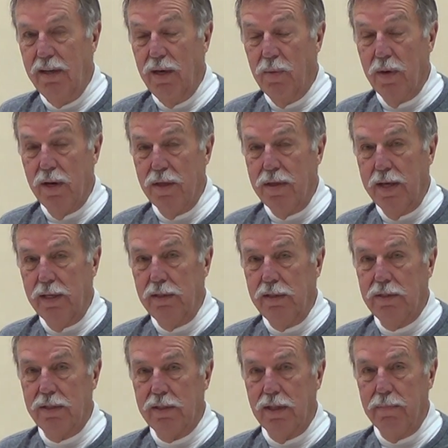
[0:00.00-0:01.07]
And one of the
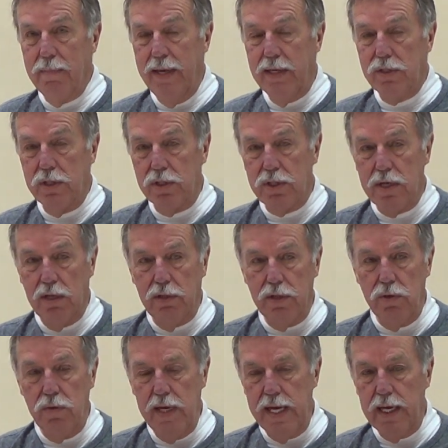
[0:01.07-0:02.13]
things that makes this tunnel
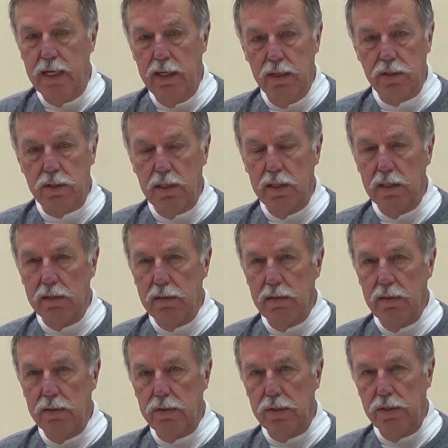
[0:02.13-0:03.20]
unique is the
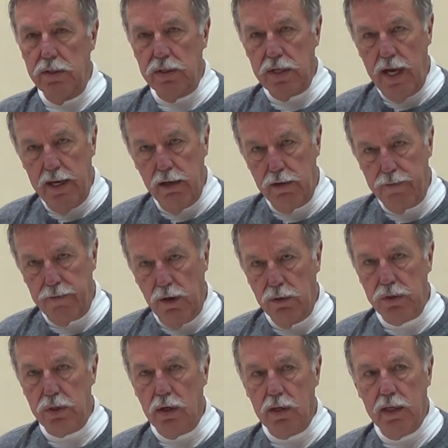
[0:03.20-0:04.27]
design of the flow
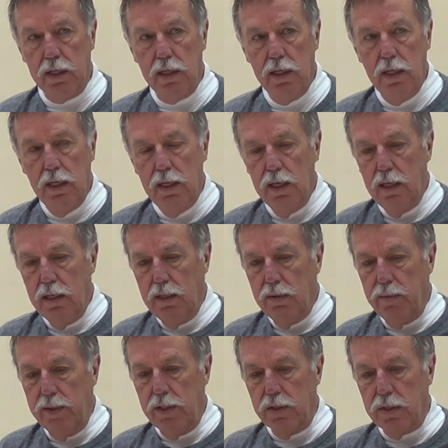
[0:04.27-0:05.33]
circuit.
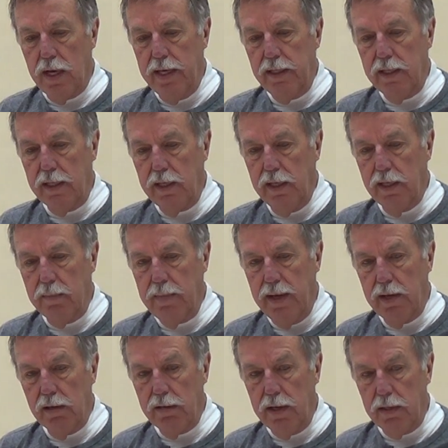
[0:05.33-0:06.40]
We designed it in a
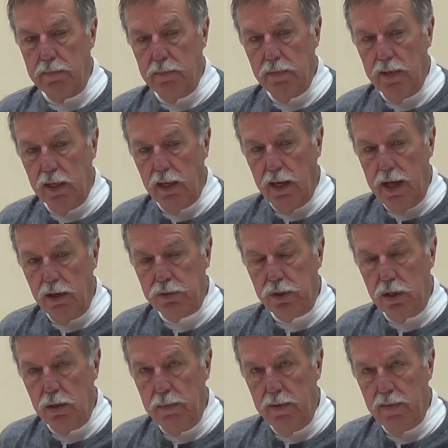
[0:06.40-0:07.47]
manner that allows
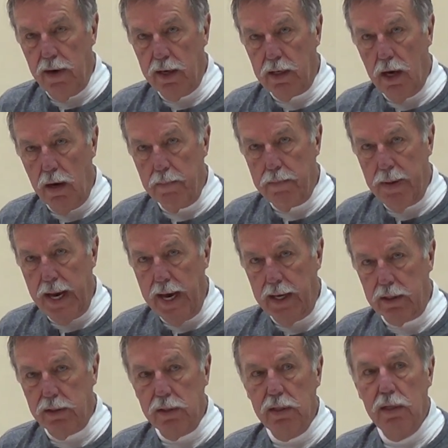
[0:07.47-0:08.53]
it to be very
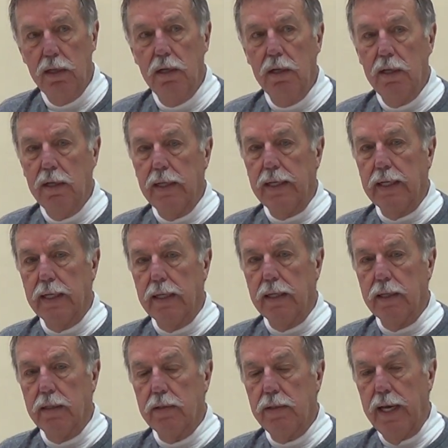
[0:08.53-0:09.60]
compact,
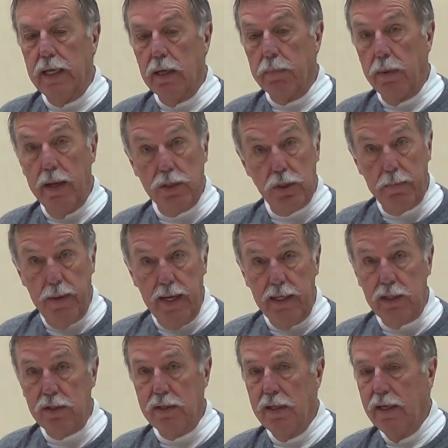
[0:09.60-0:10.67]
take up less
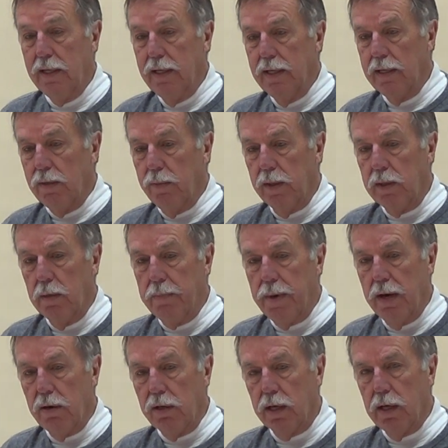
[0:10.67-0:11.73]
space when
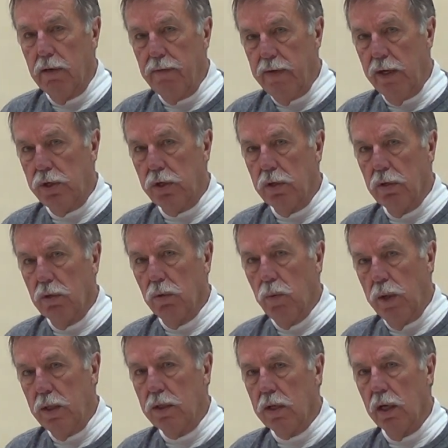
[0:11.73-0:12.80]
compared to conventional
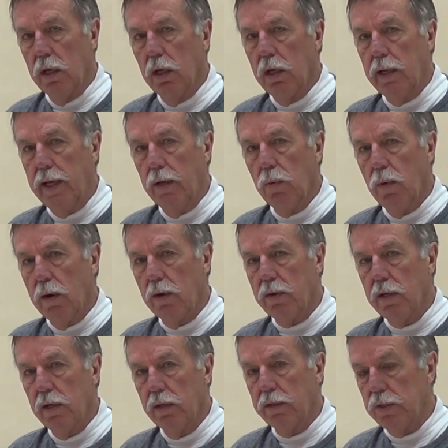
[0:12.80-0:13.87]
wind tunnel and water
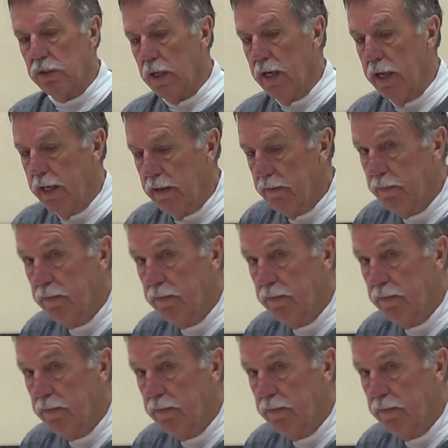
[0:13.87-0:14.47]
tunnel design.